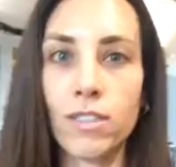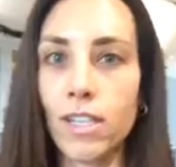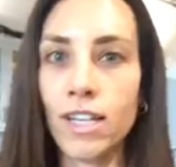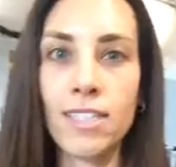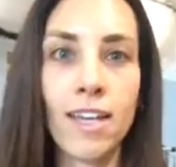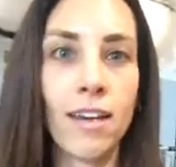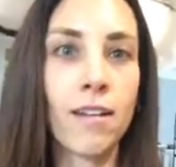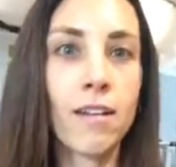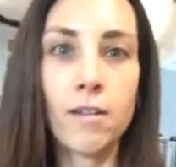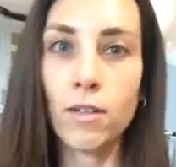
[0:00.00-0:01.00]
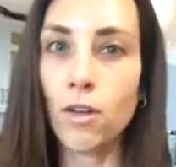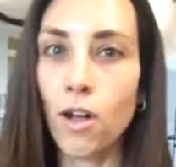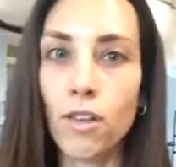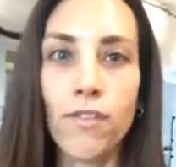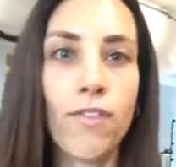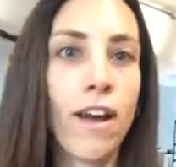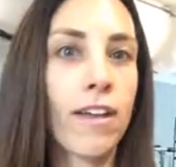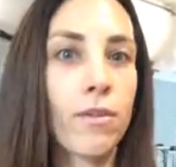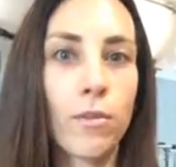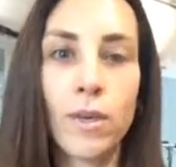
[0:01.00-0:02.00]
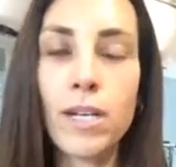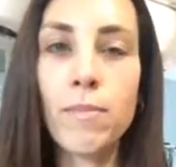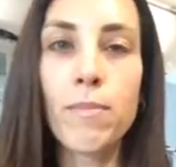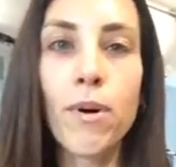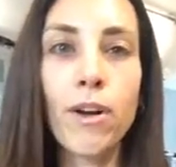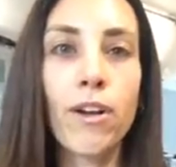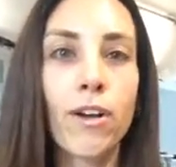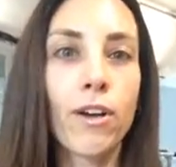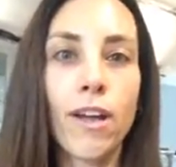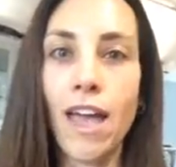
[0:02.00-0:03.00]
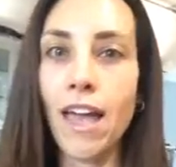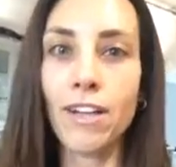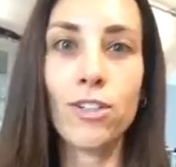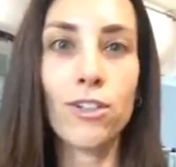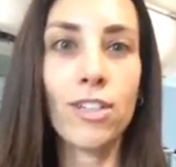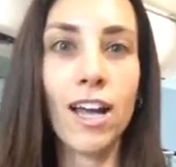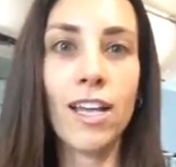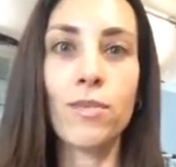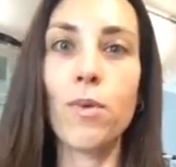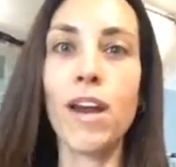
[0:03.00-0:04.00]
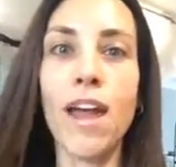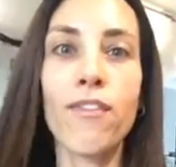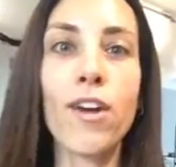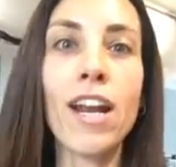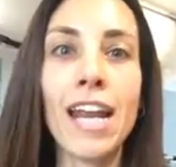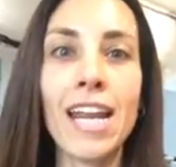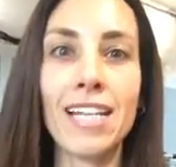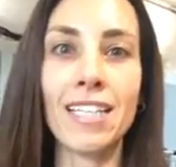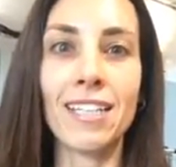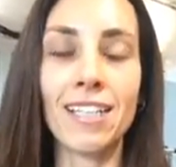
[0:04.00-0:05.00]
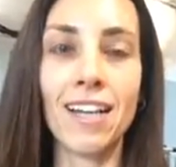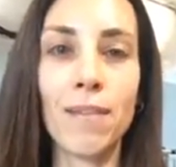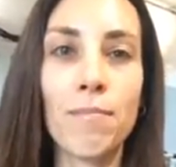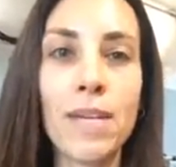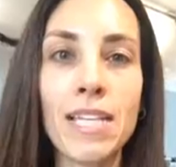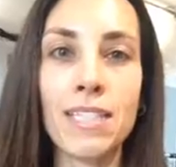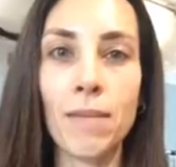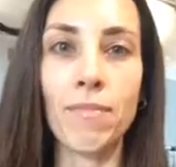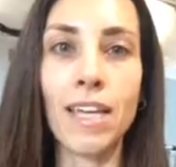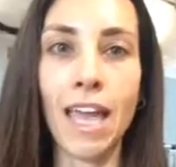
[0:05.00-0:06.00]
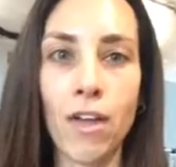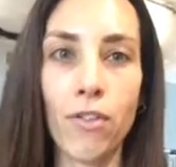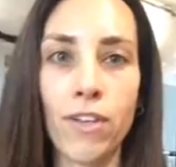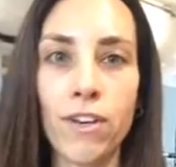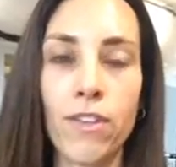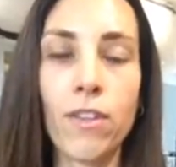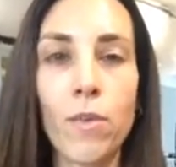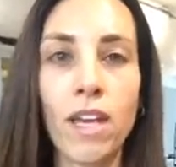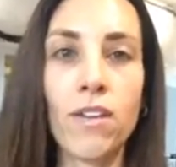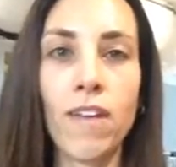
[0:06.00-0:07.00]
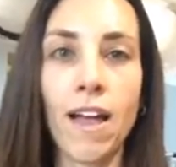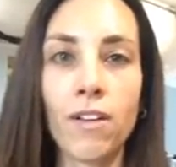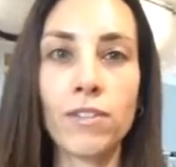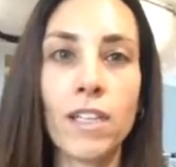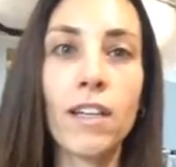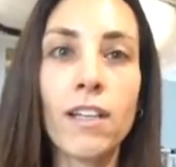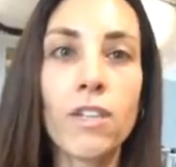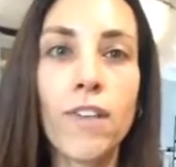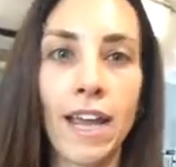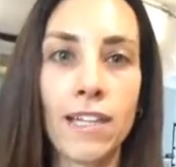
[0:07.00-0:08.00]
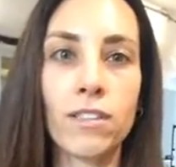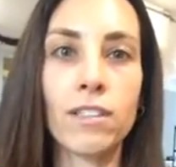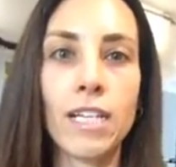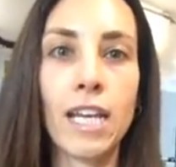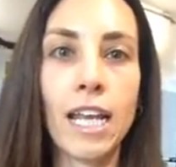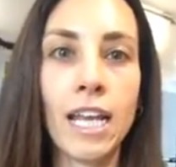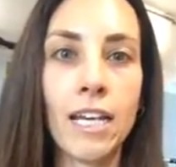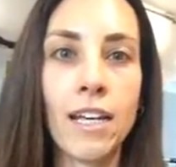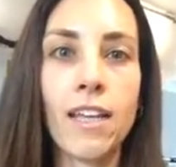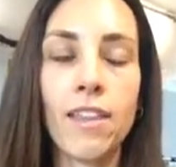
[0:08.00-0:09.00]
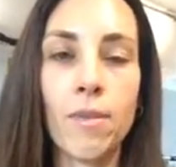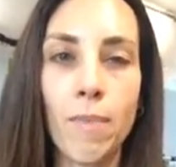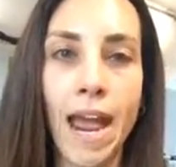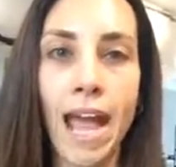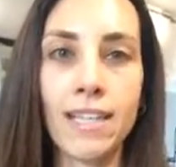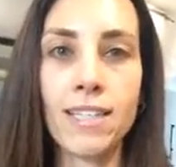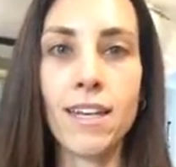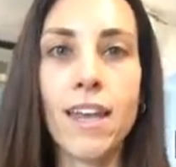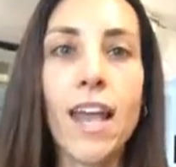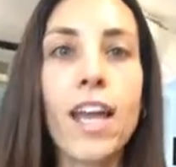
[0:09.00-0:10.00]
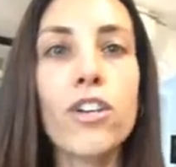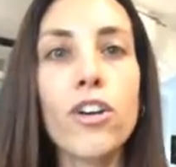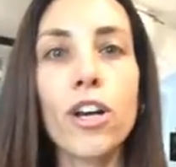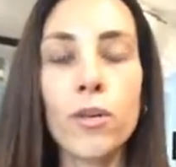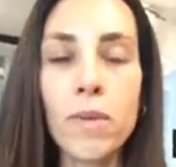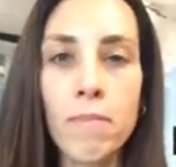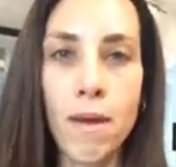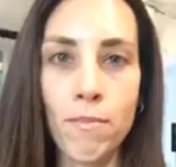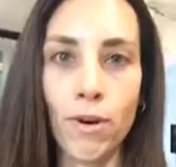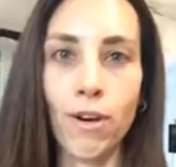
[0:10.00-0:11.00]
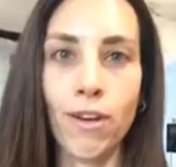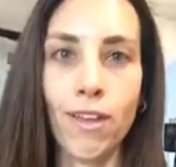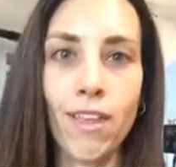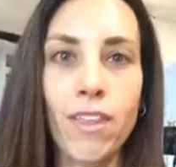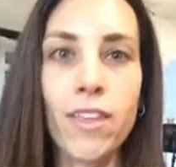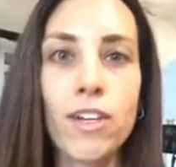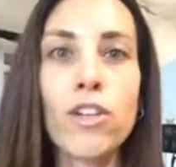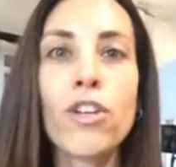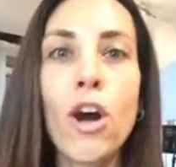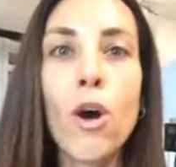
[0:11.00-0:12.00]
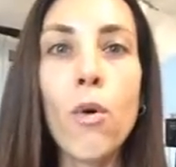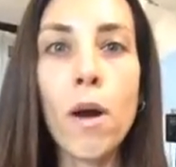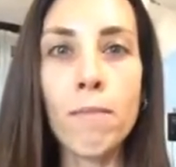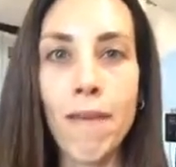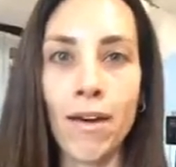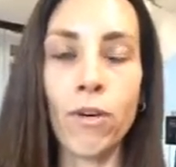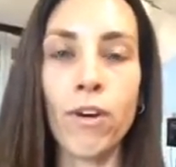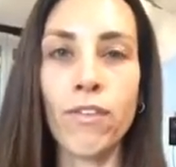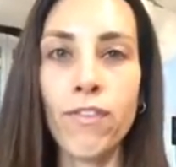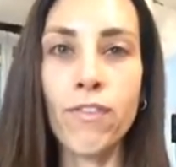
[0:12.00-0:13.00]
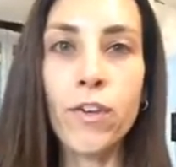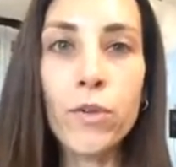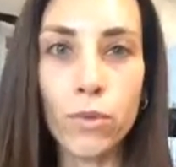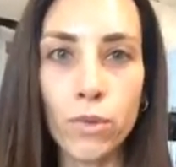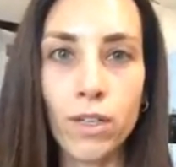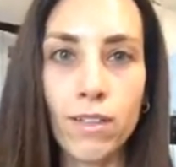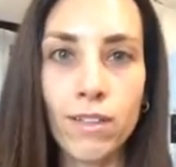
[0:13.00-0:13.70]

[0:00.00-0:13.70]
Like I said, call a friend, read a book, exercise, whatever it is that's going to be something healthier than the way you've handled it in the past. And you're going to remember that no amount of food